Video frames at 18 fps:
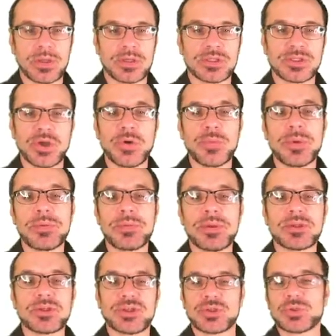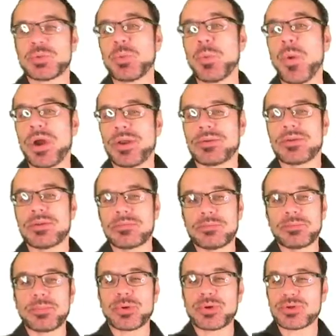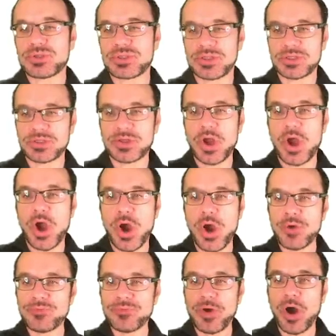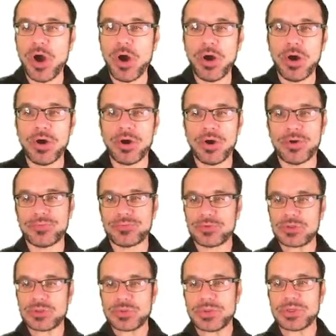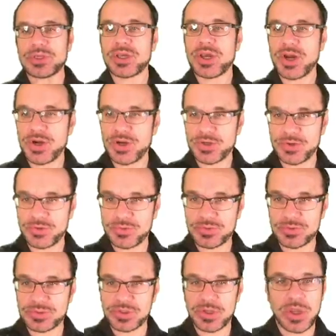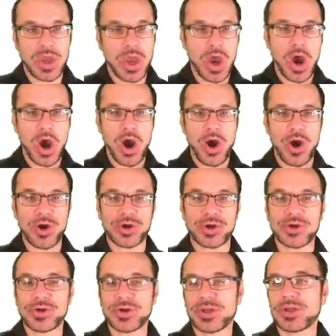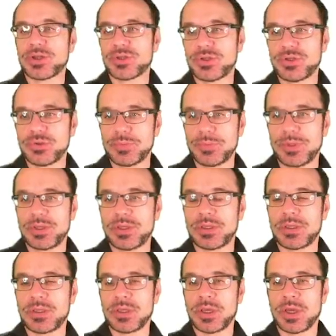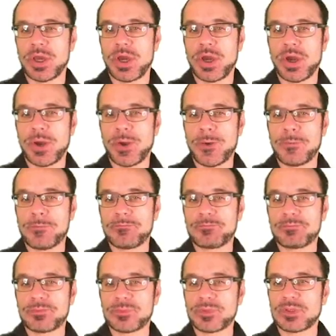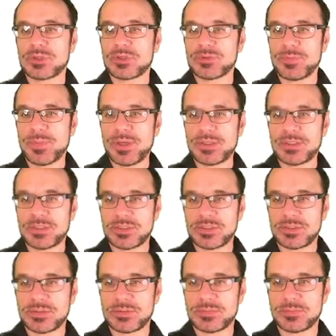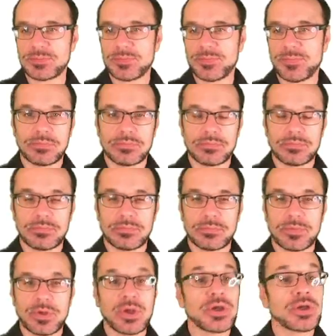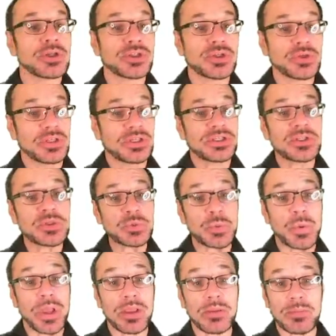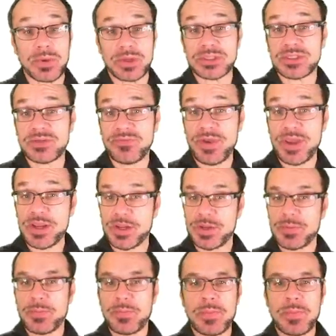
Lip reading: So maybe just 1% of all of the string characters are going to be spaces. So this is well motivated.